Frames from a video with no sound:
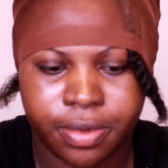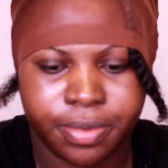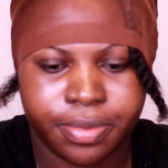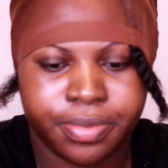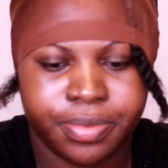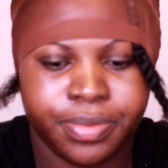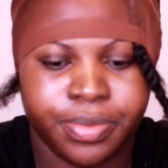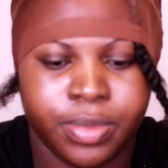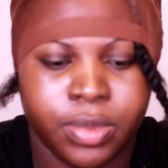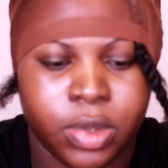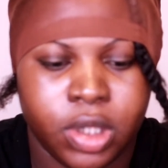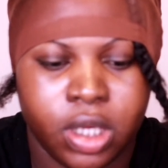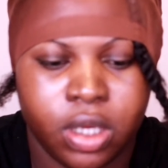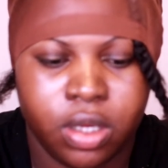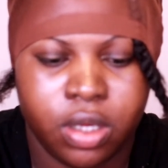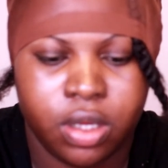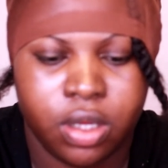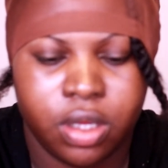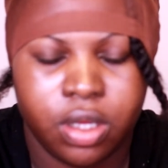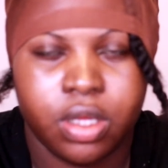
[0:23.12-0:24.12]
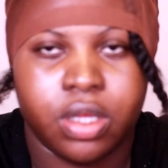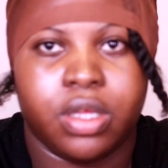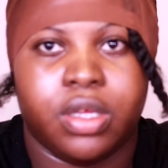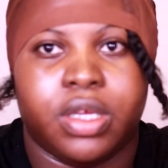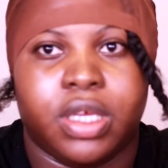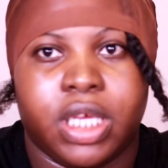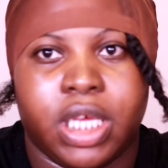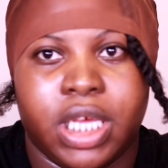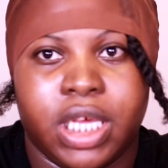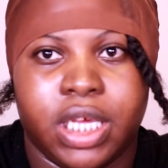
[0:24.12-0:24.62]
decision ever.
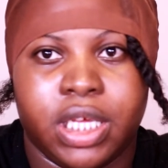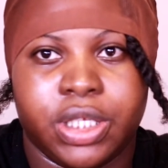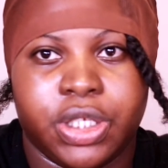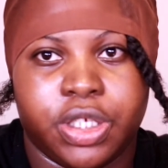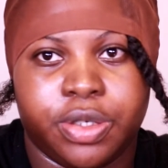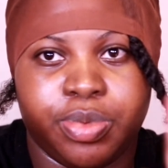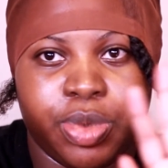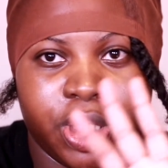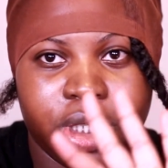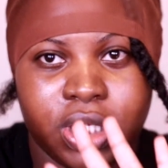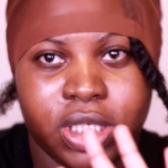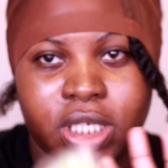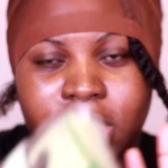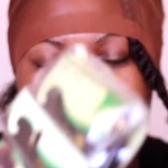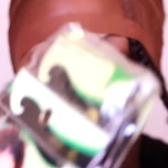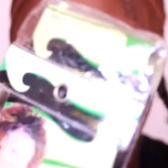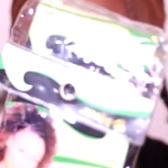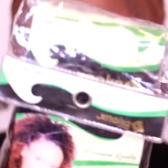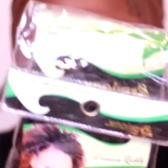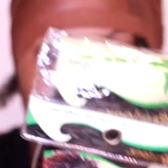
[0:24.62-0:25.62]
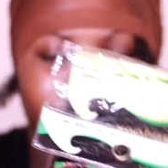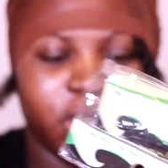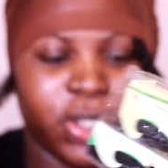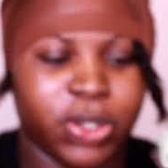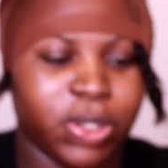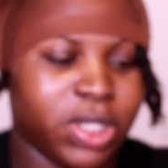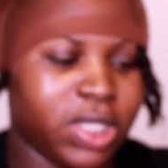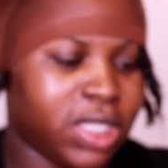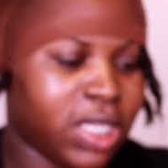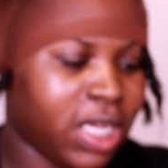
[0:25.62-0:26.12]
Okay, so I'm just gonna
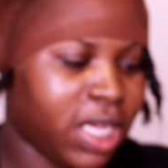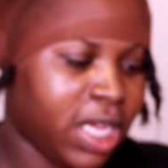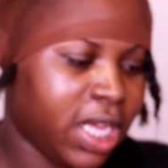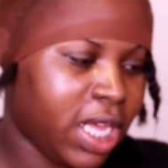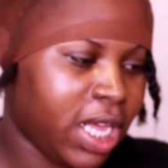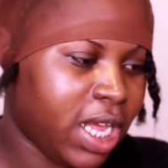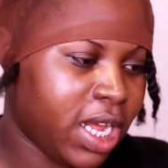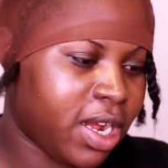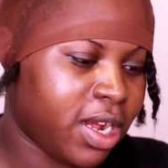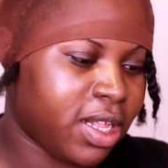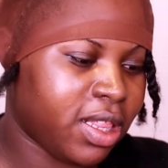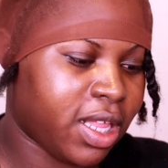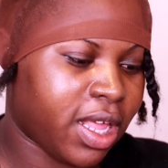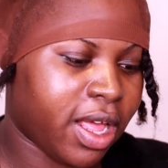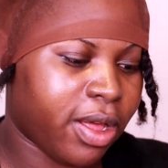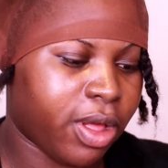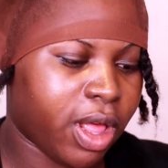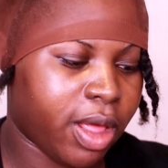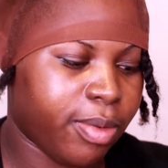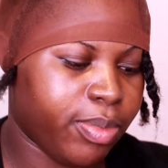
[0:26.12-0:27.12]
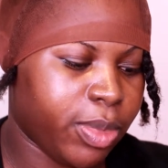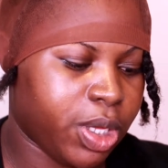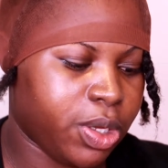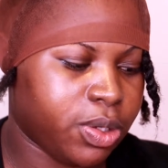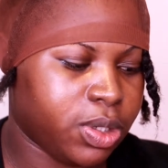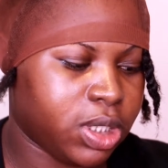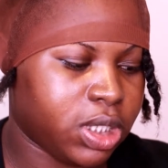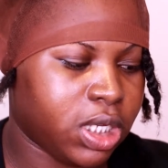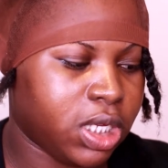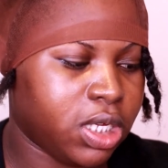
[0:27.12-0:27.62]
introduce the hair that I'm
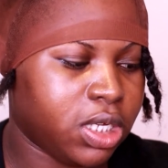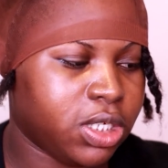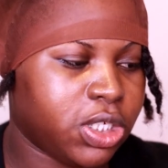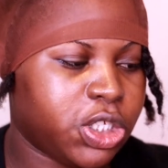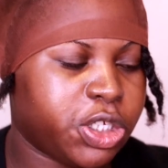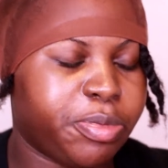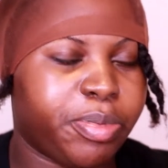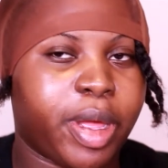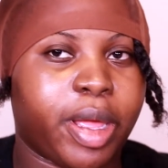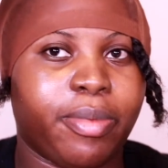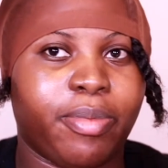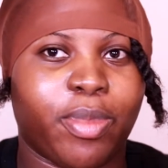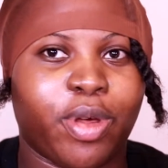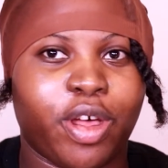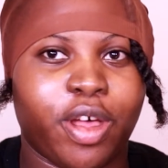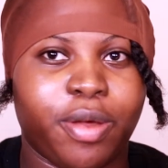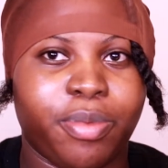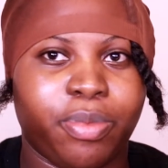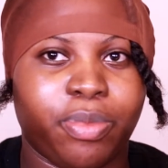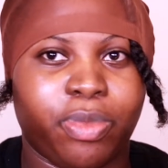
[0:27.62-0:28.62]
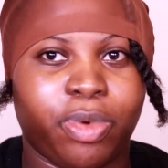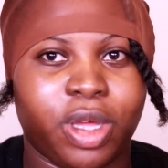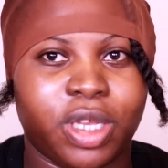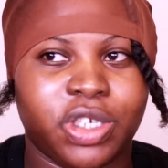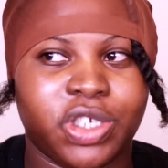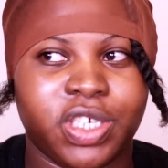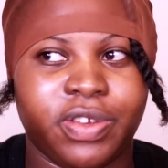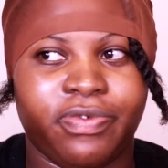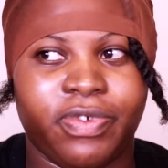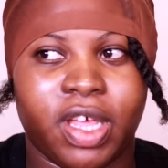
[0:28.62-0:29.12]
using. So my mom,
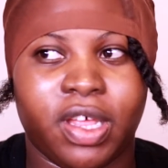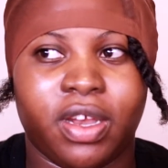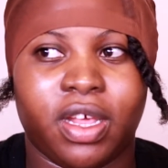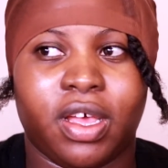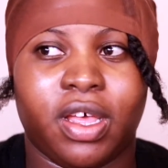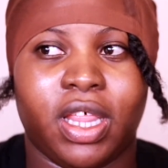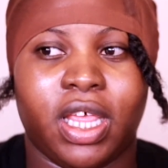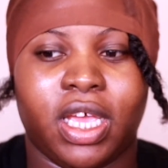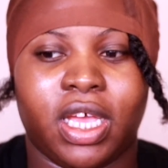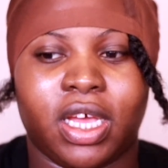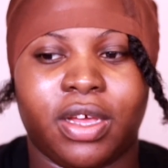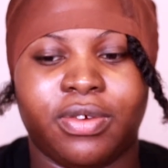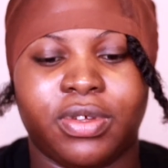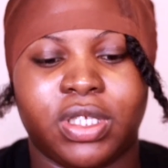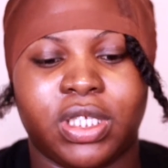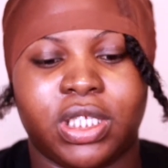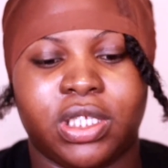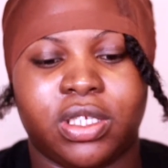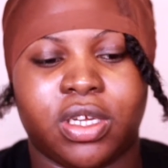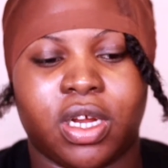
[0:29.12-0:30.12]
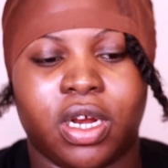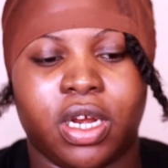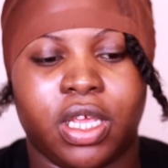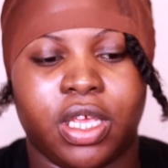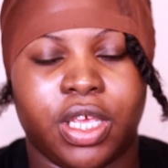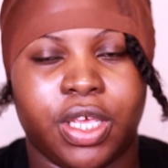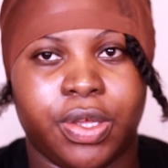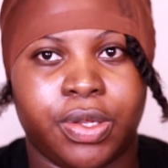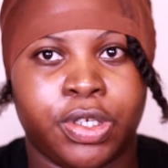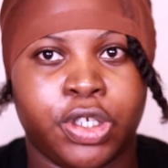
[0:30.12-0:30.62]
when she found out like I was
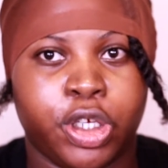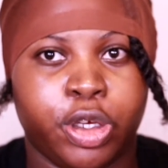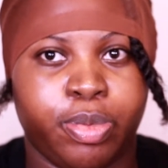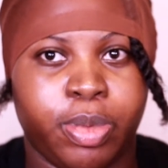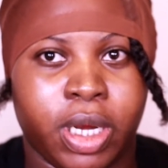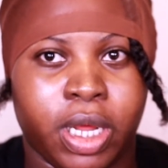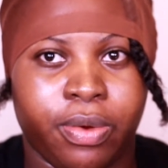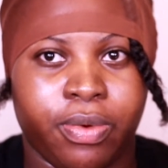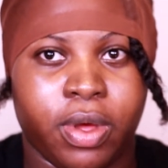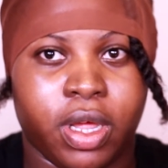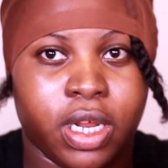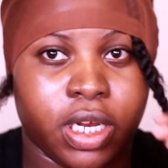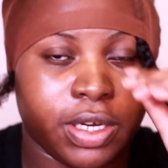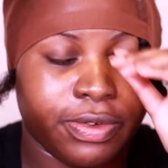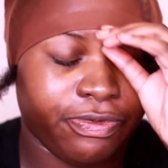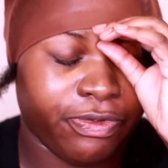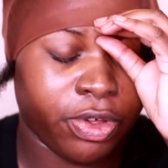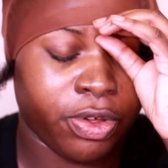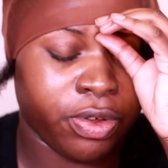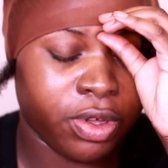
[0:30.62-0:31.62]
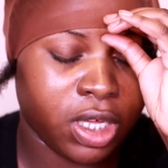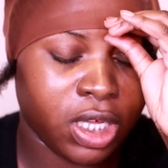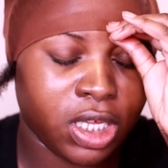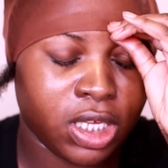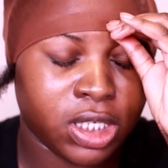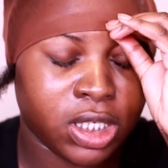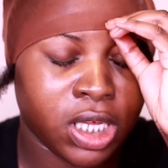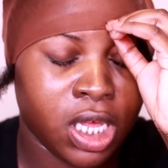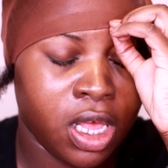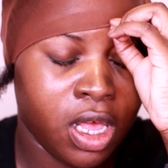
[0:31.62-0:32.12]
starting YouTube and I wanted to
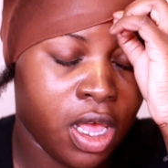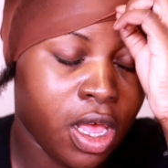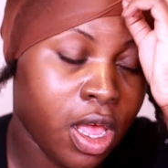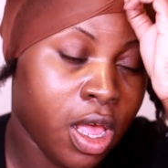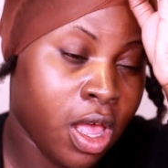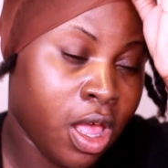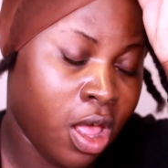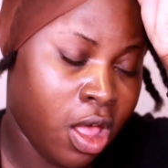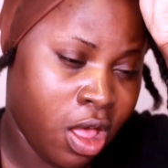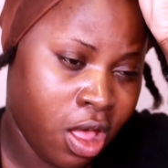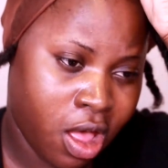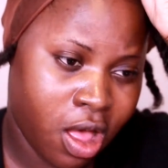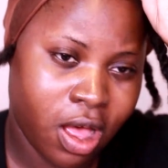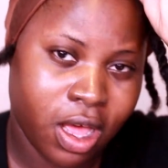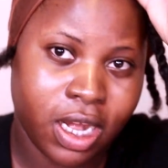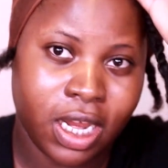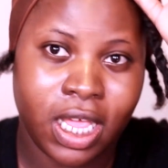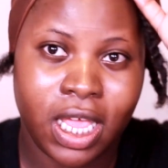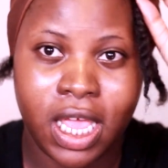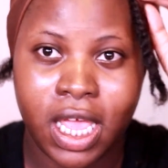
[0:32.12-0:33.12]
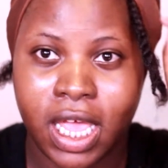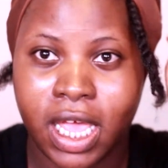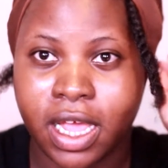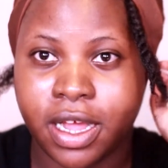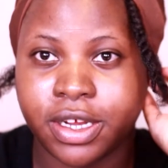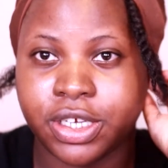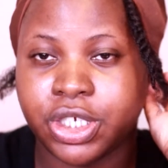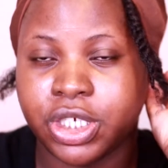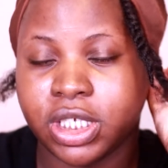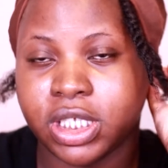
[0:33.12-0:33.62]
focus on
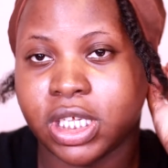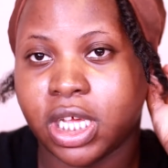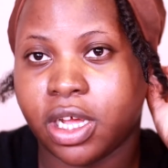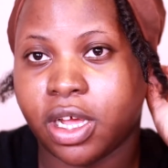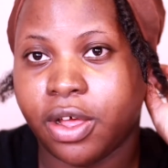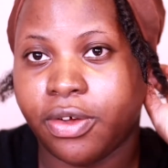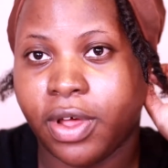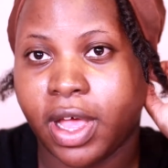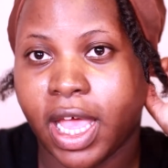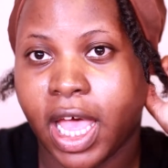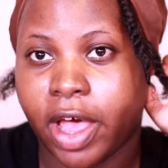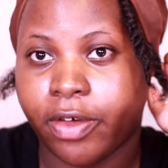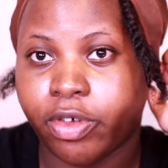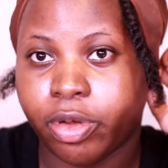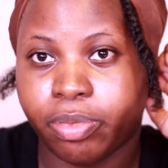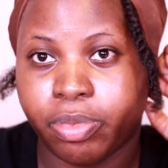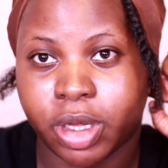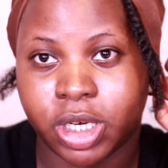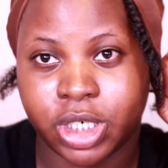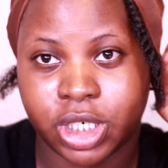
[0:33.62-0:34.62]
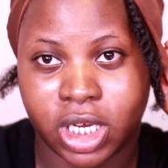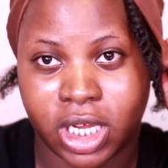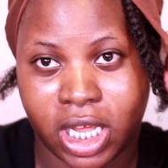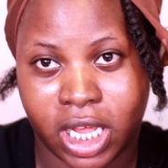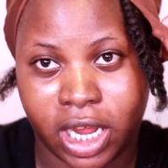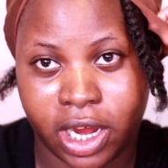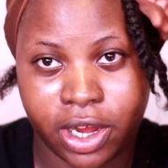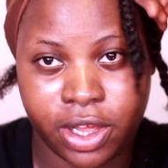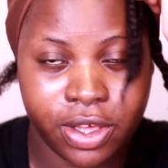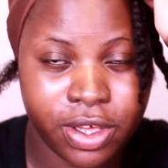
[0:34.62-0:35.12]
hair, she's like, oh, I have a bunch of
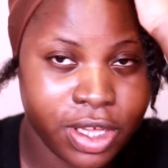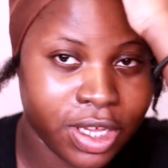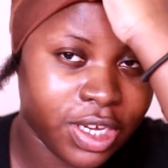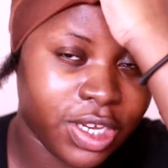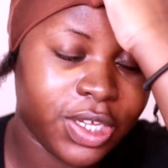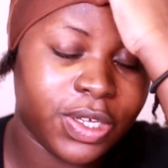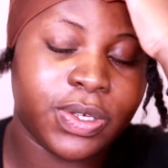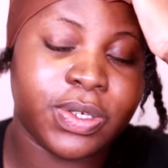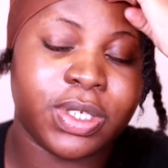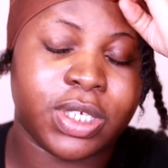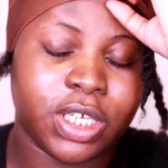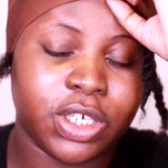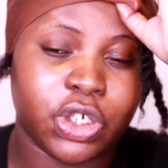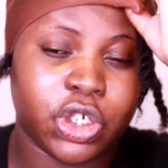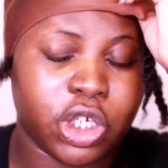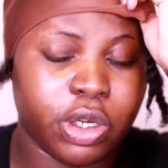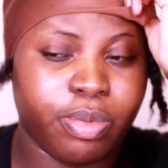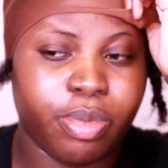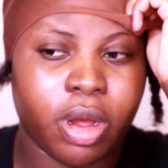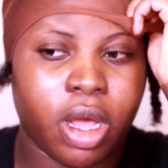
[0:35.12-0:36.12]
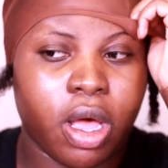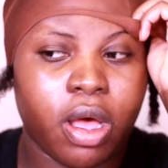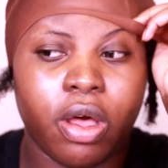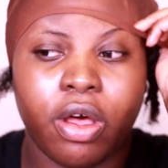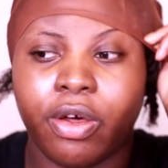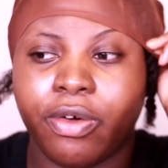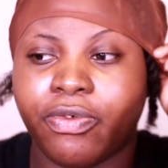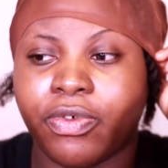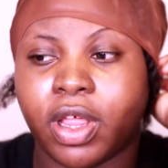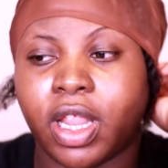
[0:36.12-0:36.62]
hair you can use, and she
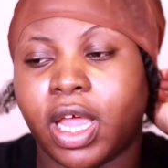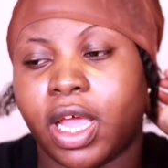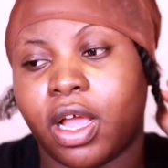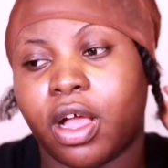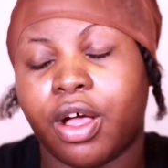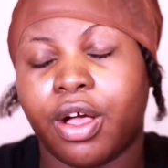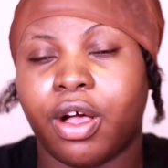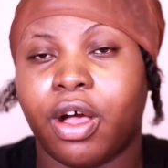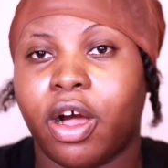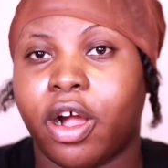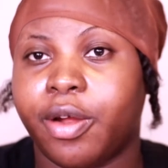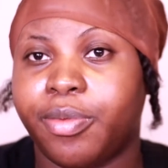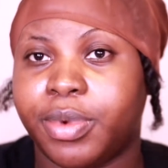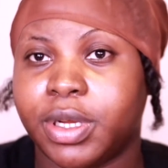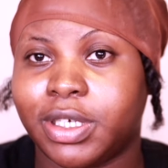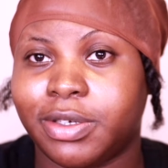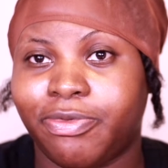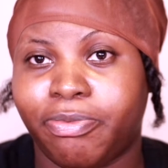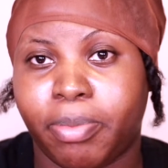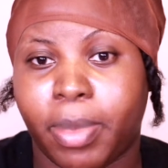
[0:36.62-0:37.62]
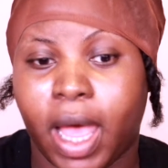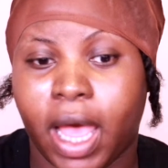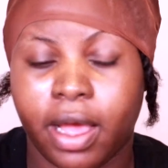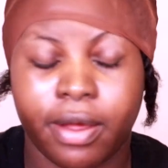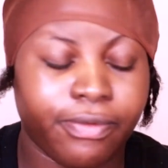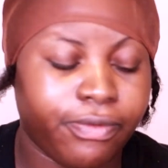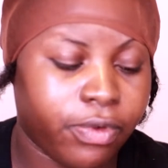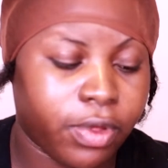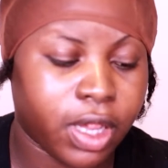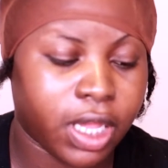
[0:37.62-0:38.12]
brought over like a garbage
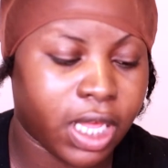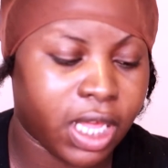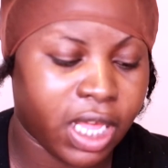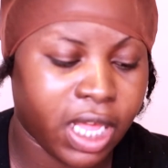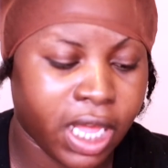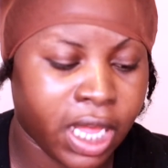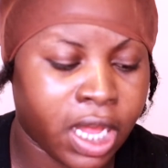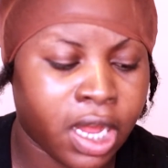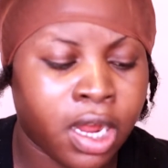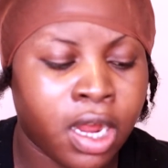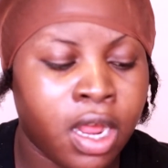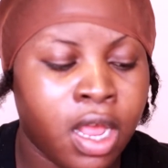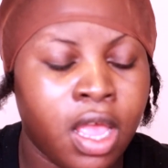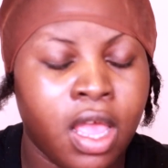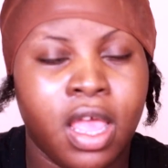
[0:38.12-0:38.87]
bag full of hair.